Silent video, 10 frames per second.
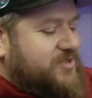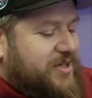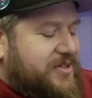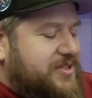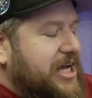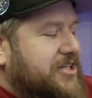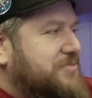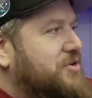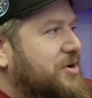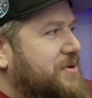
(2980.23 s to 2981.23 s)
"It's actually
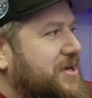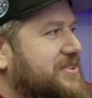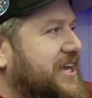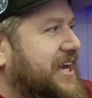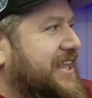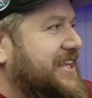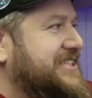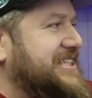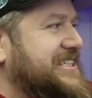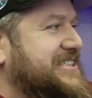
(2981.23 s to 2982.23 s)
pretty big dick." And then
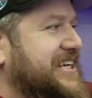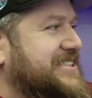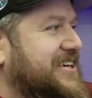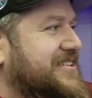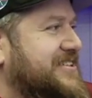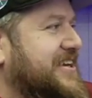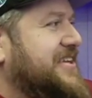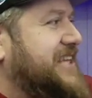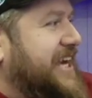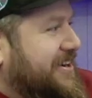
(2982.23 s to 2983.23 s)
she just like starts
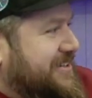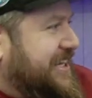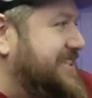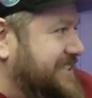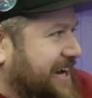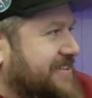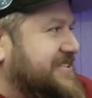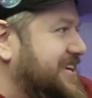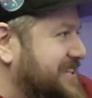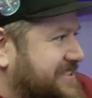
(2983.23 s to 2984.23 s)
taking her titties out and
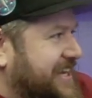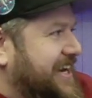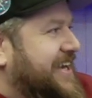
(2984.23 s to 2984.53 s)
sucking his dick.